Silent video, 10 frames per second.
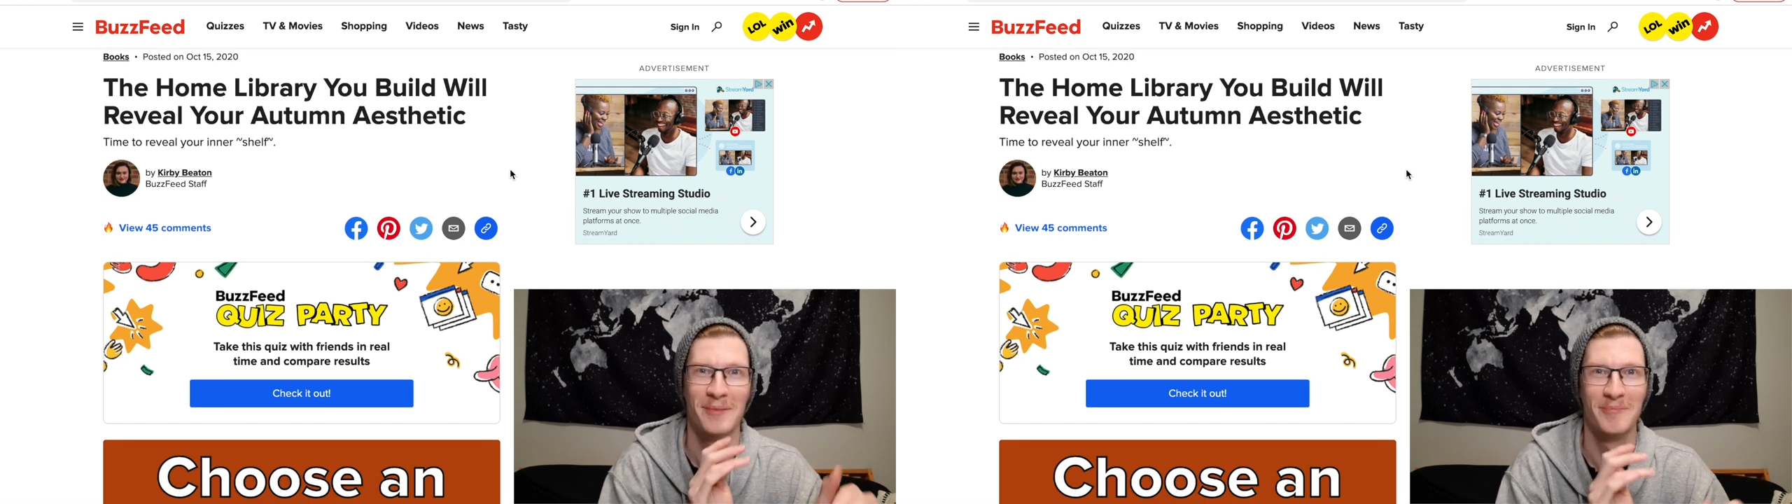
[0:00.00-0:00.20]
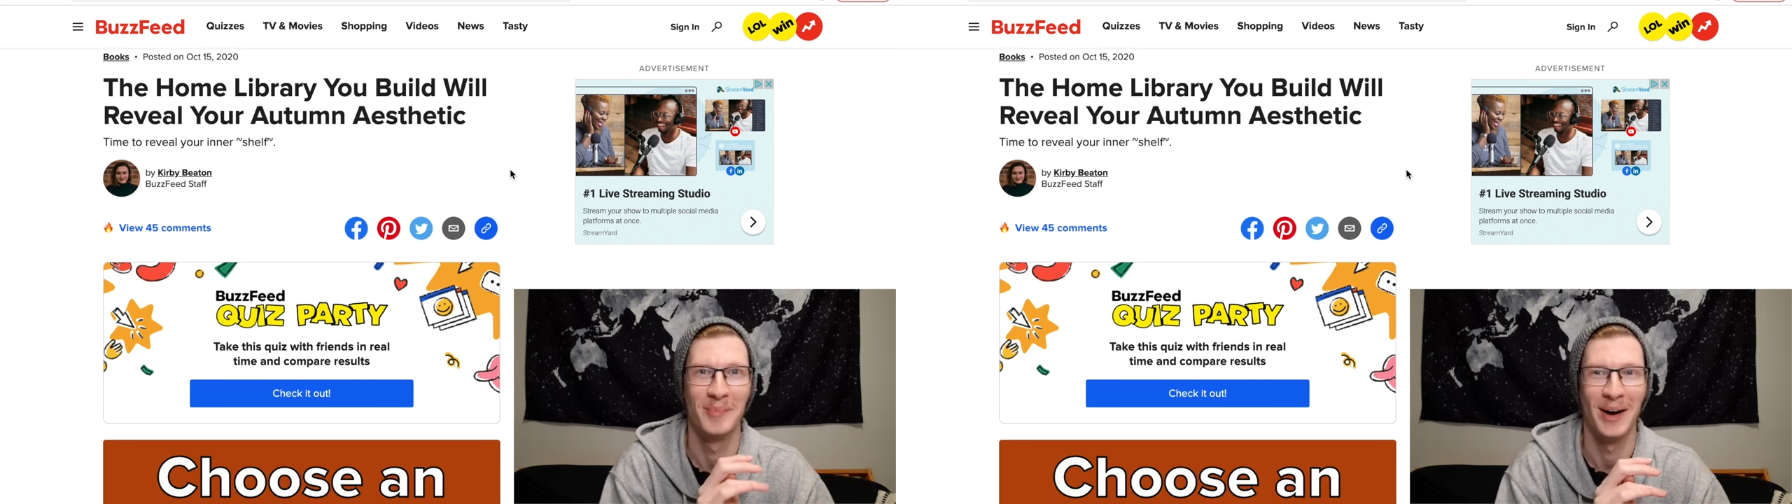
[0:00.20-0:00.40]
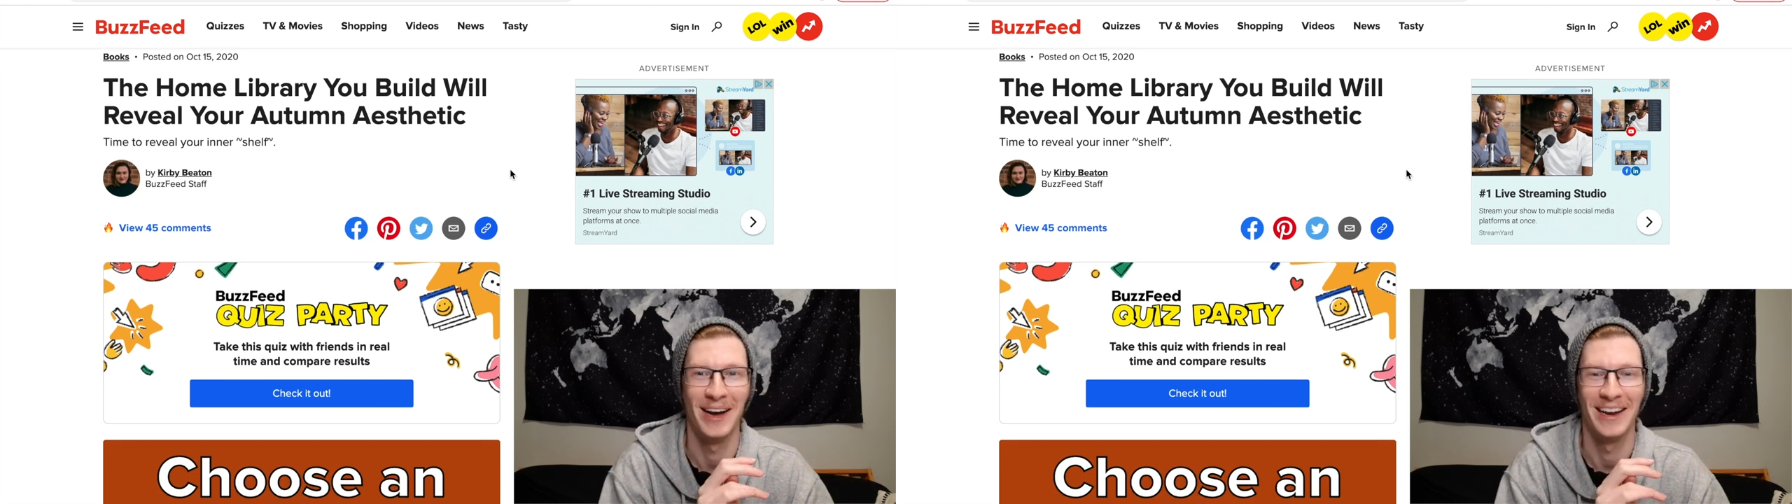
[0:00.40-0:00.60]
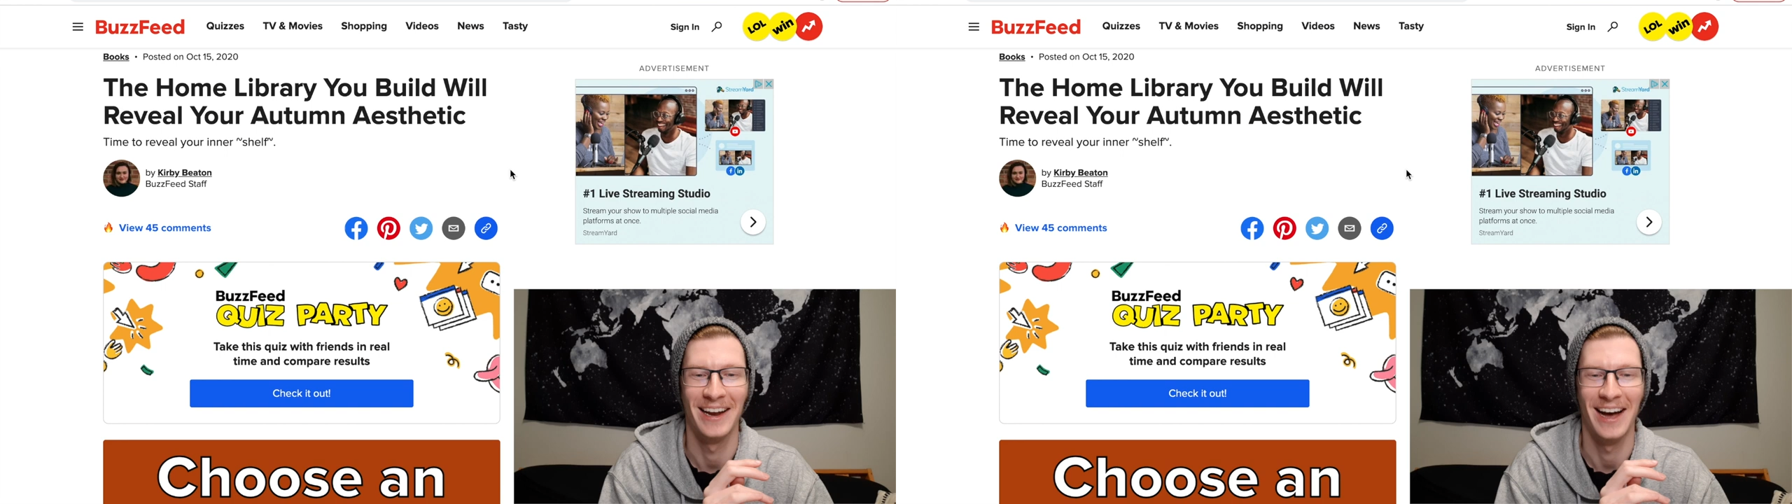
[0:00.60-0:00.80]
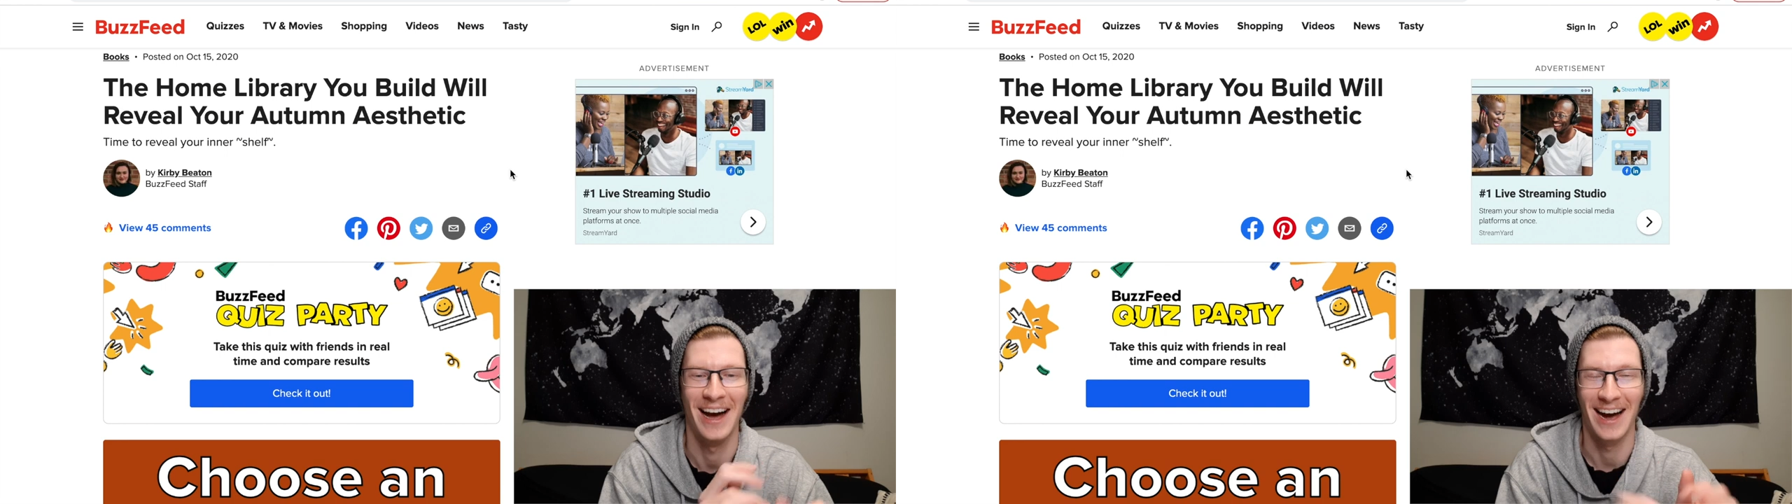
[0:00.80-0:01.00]
but
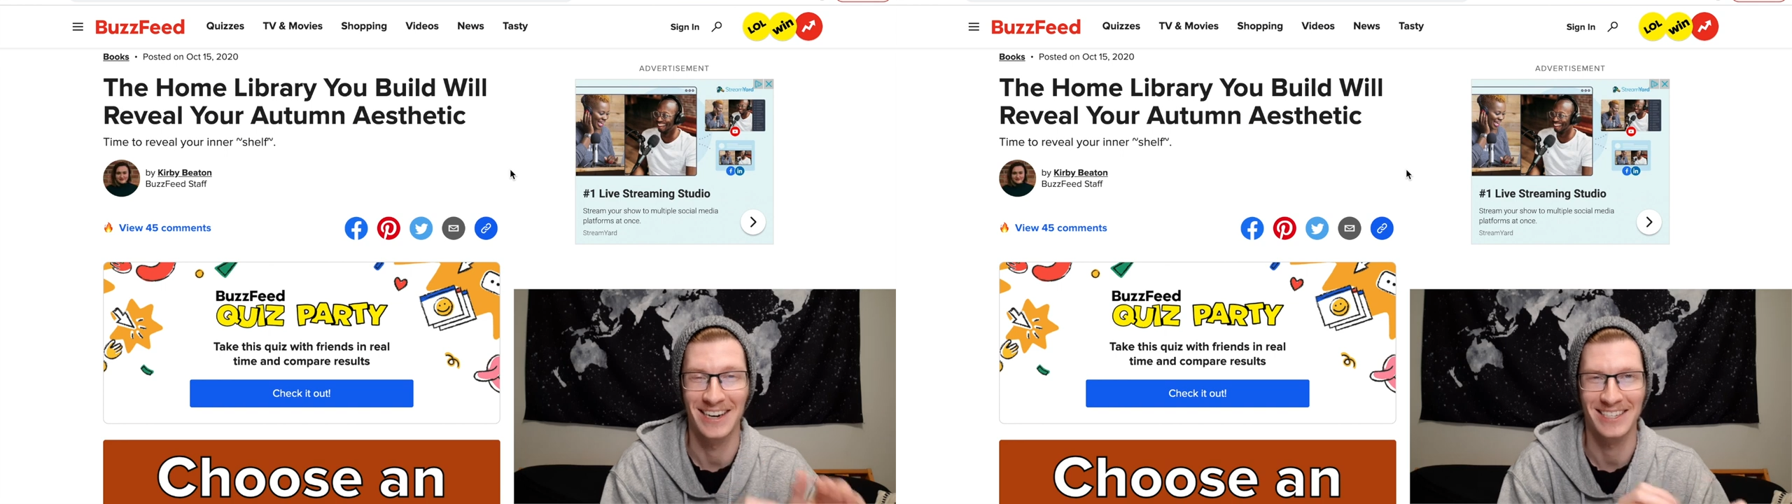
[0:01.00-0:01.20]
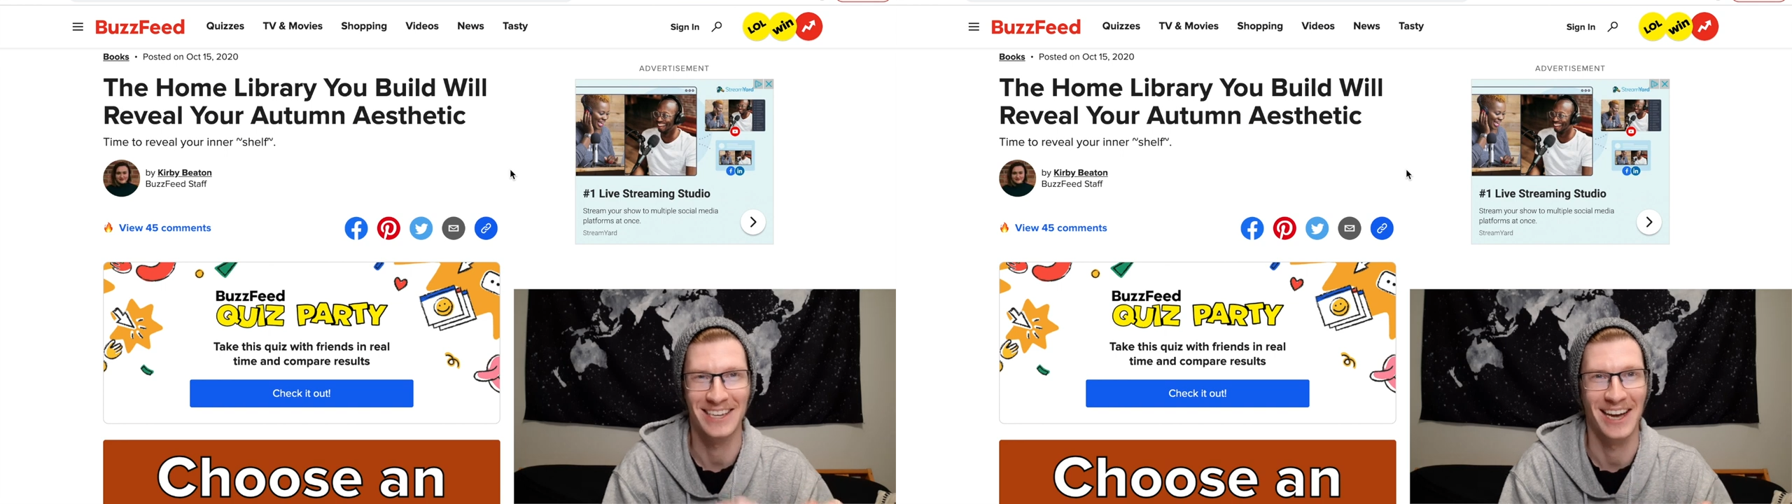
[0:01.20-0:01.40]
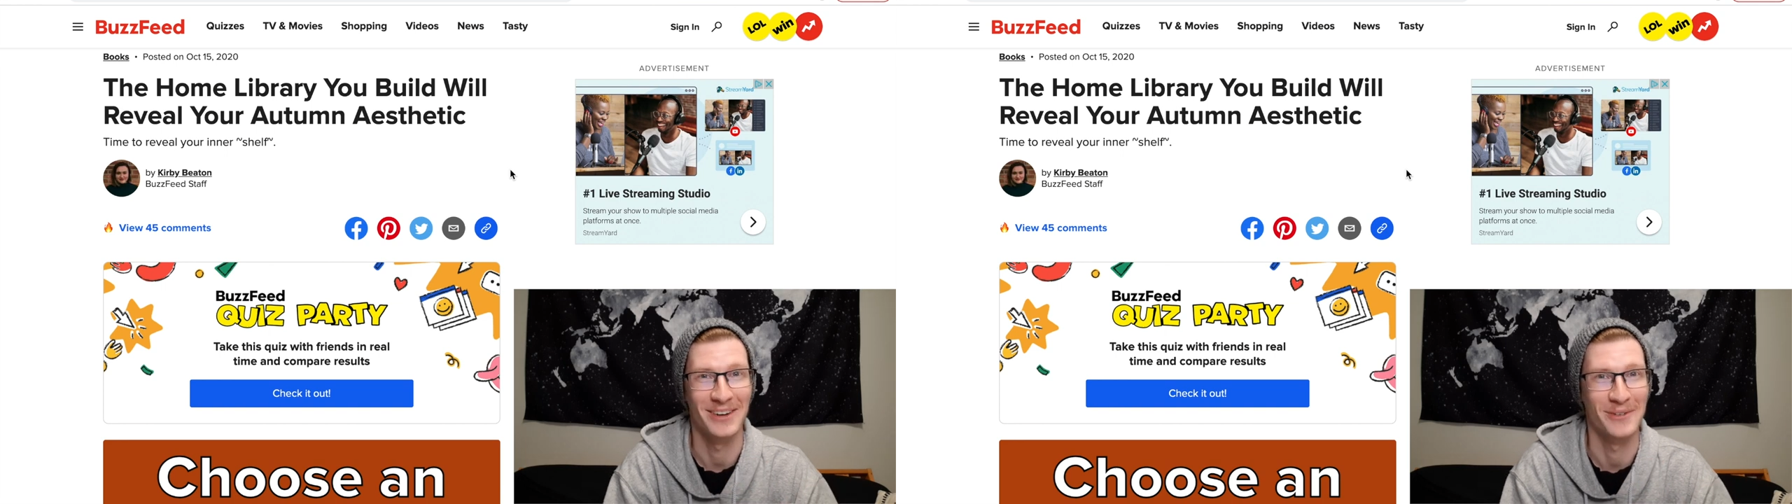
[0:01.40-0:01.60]
I just kind